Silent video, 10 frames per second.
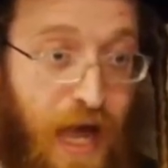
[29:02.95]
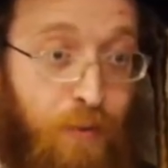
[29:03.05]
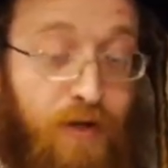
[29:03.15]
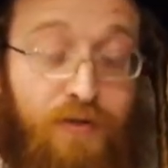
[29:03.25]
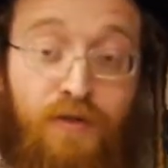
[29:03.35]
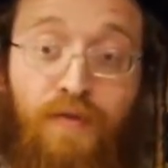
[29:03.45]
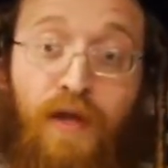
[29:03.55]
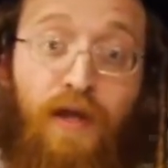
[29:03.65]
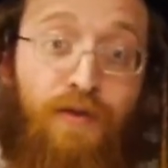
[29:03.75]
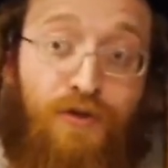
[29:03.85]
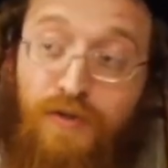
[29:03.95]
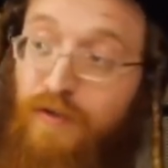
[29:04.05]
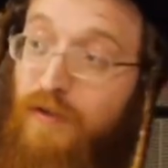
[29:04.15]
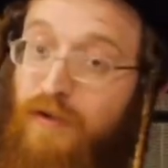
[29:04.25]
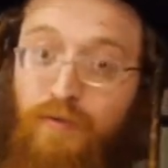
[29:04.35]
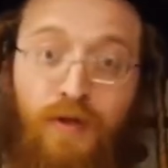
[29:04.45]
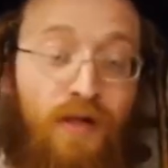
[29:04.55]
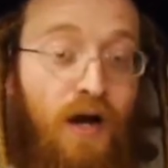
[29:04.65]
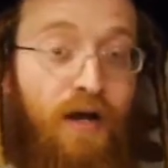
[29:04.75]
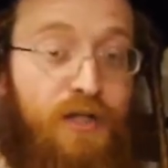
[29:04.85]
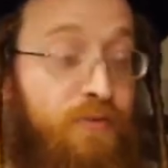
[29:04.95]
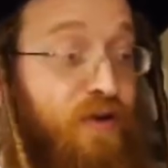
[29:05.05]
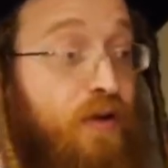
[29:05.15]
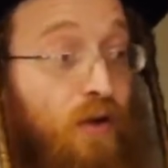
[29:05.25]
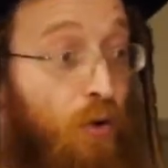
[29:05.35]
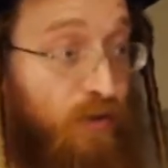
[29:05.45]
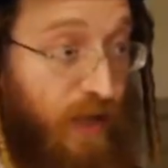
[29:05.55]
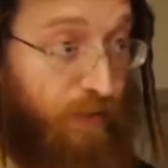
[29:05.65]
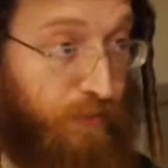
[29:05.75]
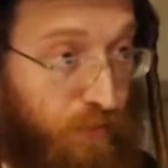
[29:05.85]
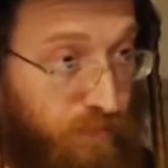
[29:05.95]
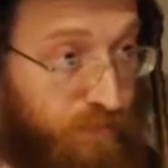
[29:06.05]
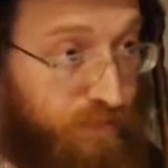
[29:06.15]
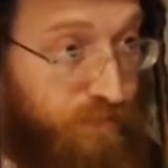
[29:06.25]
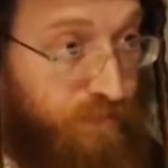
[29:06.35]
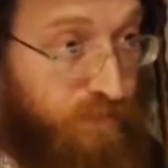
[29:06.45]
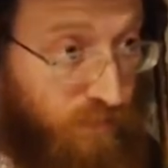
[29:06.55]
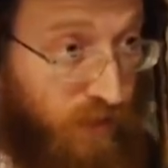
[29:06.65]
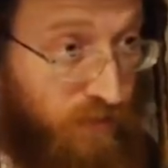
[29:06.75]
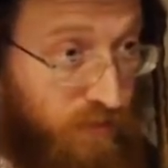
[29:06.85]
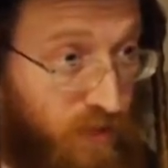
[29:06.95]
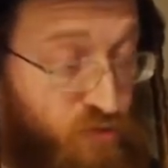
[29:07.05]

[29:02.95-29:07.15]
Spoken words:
I want to turn on the air conditioning real high. It should be very cold now in the room, right?